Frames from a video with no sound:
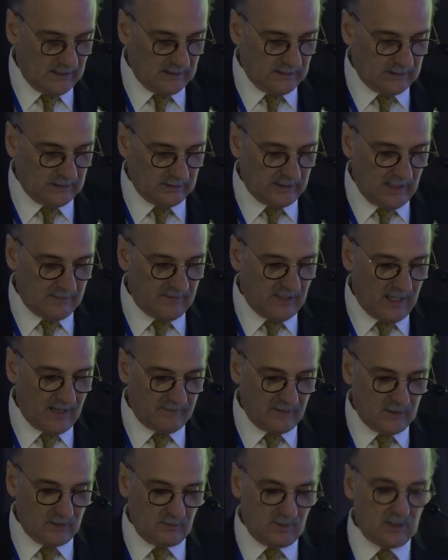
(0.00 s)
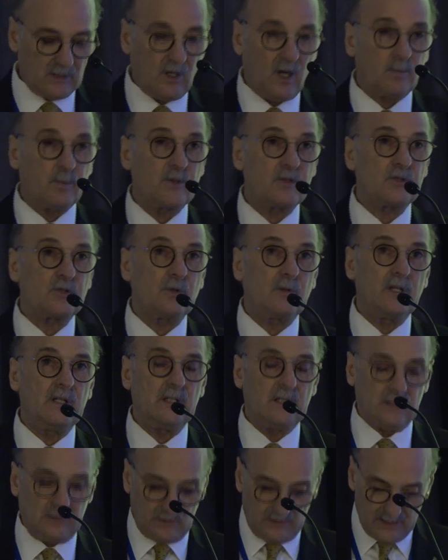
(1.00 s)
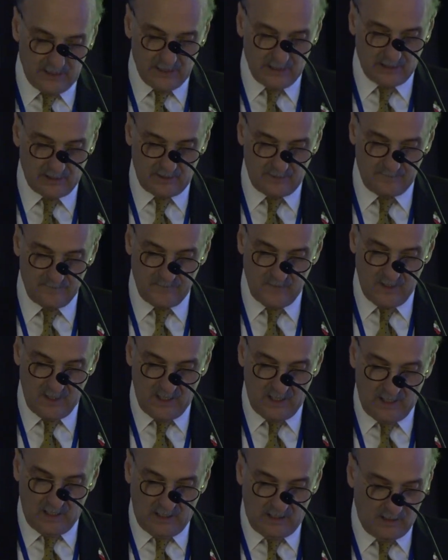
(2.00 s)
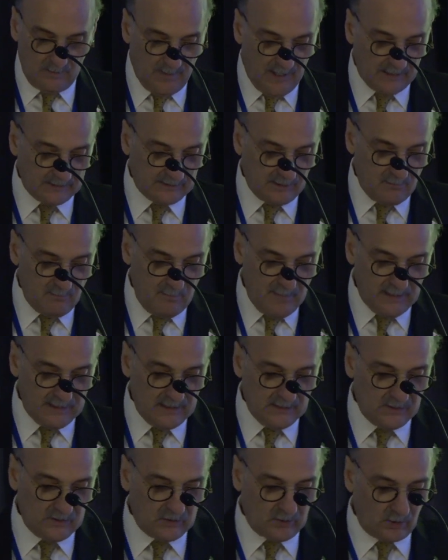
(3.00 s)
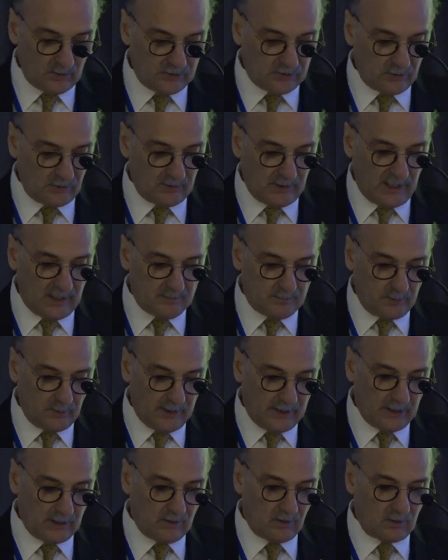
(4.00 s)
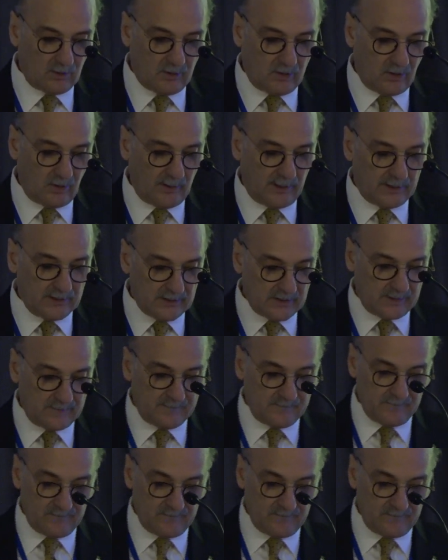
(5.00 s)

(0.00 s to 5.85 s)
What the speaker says: Today we have a unique opportunity to hear about the many social and political currents